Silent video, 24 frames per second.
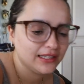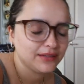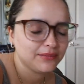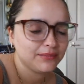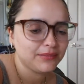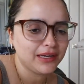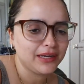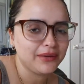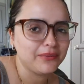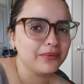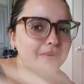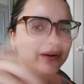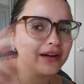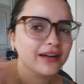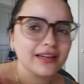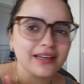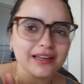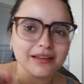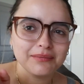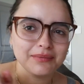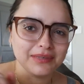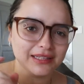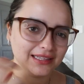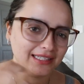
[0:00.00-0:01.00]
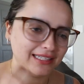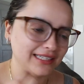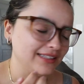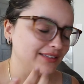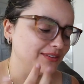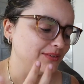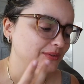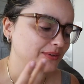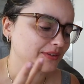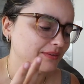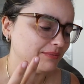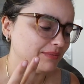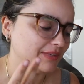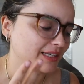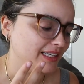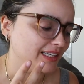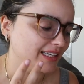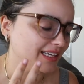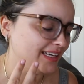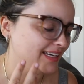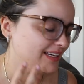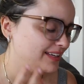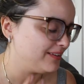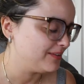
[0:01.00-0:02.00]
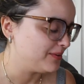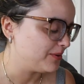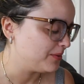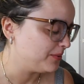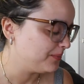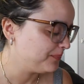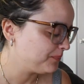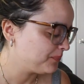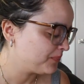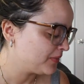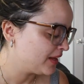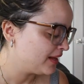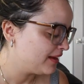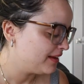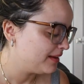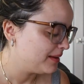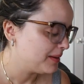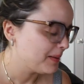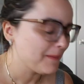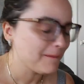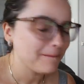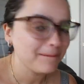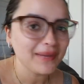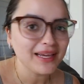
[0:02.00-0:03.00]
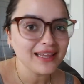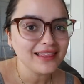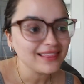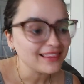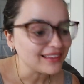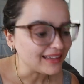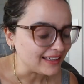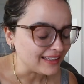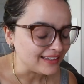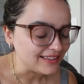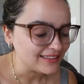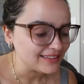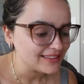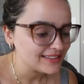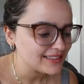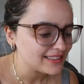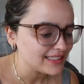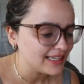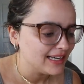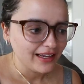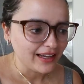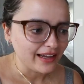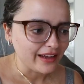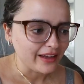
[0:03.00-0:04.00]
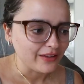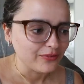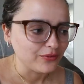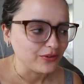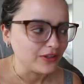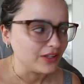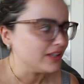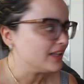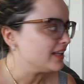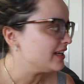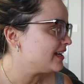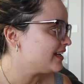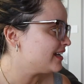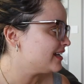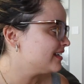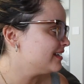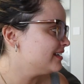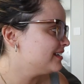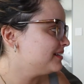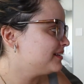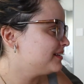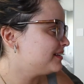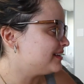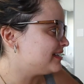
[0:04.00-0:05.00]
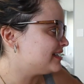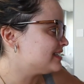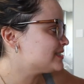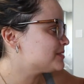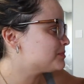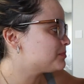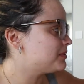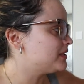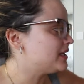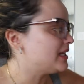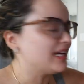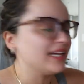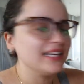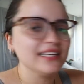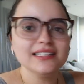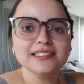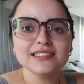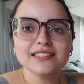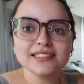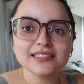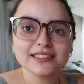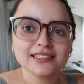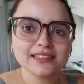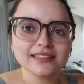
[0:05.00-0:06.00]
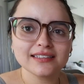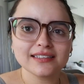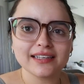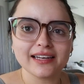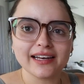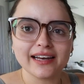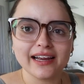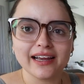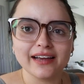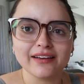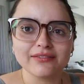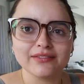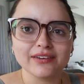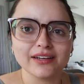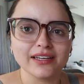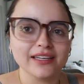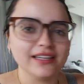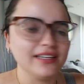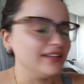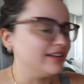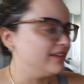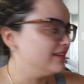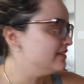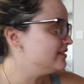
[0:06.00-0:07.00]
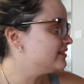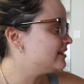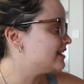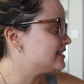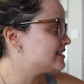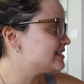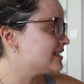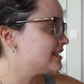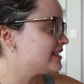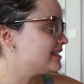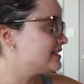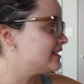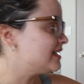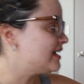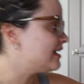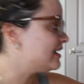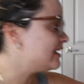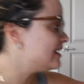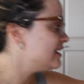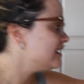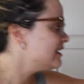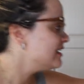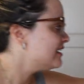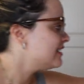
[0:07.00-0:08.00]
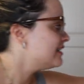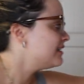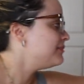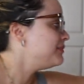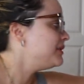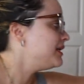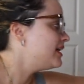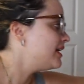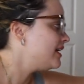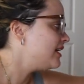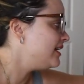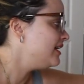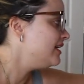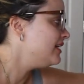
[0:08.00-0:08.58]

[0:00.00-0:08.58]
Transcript: By work I mean like doing my, like, you know, my things. I feel like this plant that I have right here that's like dying, let me get